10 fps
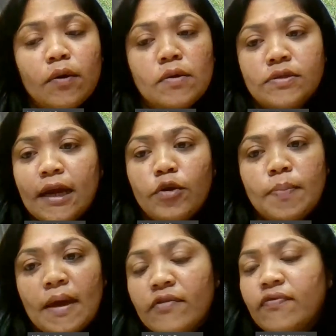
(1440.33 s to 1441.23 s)
And they'll also
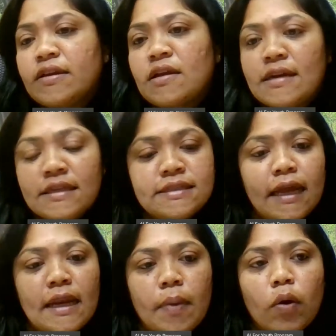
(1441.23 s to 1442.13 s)
get to benefit,
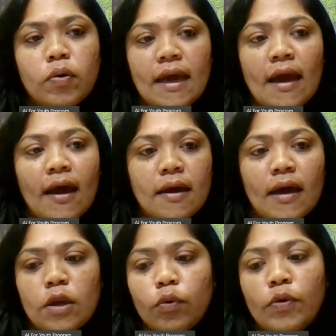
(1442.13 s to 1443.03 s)
understand about
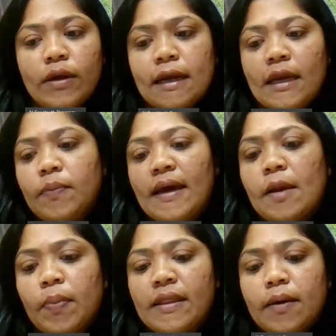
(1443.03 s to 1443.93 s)
AI, and you would
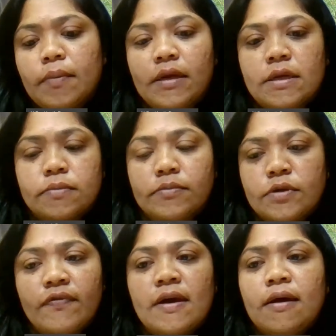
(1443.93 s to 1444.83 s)
really be helping them in
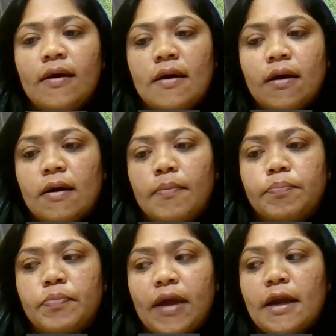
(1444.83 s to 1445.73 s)
terms of
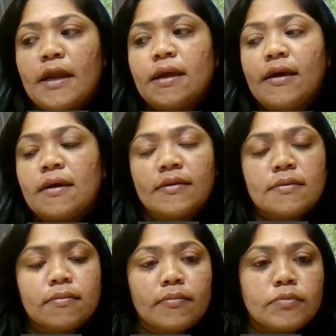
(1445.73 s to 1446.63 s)

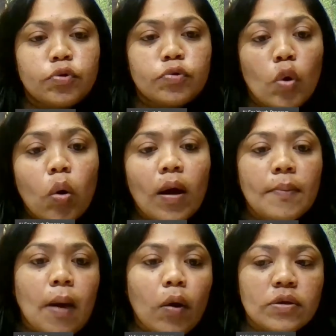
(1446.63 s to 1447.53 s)
getting to
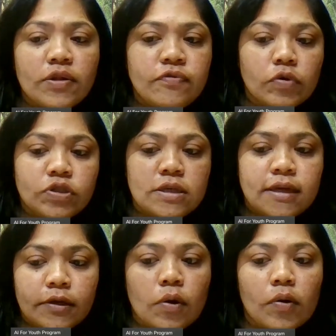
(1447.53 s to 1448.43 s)
know about the
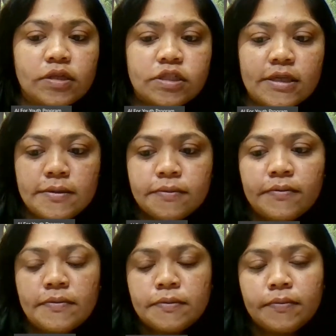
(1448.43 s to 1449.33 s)
future technology.